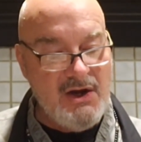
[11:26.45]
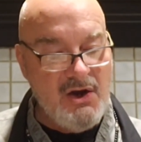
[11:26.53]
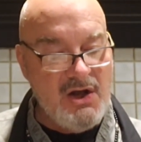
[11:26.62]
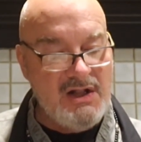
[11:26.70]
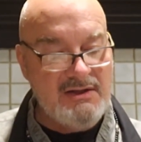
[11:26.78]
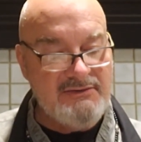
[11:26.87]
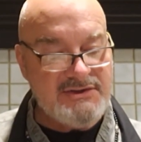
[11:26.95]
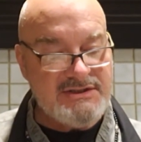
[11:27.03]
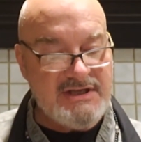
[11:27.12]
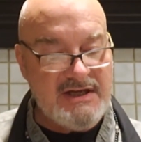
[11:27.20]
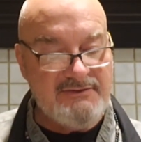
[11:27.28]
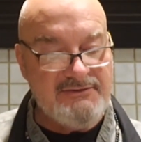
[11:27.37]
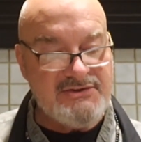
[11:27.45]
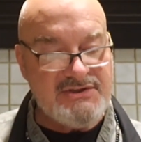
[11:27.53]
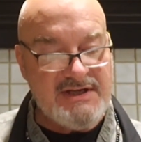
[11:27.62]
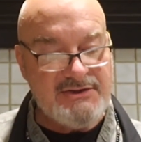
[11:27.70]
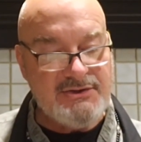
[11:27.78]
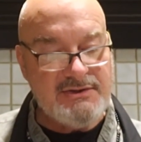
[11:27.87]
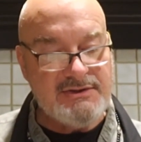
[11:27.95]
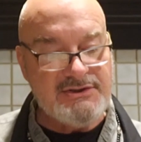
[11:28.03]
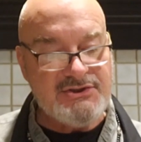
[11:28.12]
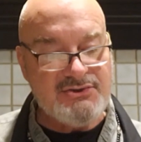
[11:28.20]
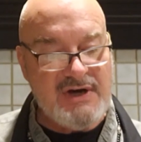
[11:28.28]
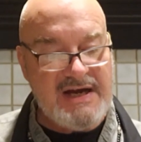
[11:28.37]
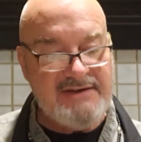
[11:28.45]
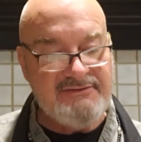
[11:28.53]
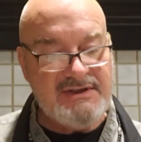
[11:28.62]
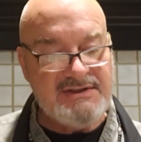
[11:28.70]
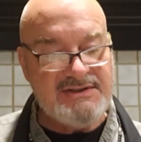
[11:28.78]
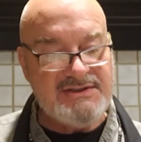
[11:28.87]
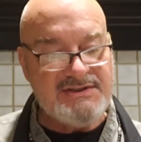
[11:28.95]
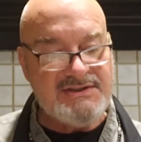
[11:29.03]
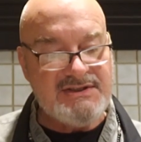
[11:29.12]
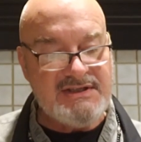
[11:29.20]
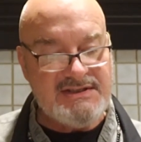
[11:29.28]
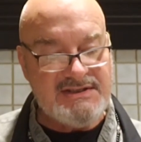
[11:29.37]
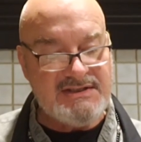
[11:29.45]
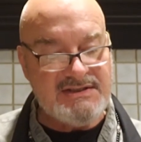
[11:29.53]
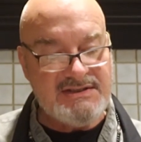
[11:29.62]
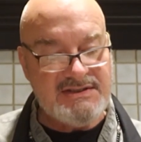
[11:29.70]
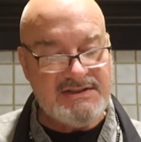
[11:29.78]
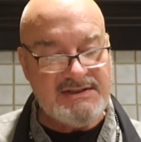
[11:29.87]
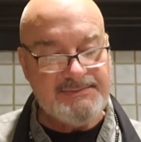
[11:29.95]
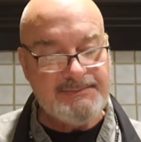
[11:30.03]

all self-centered striving ceases.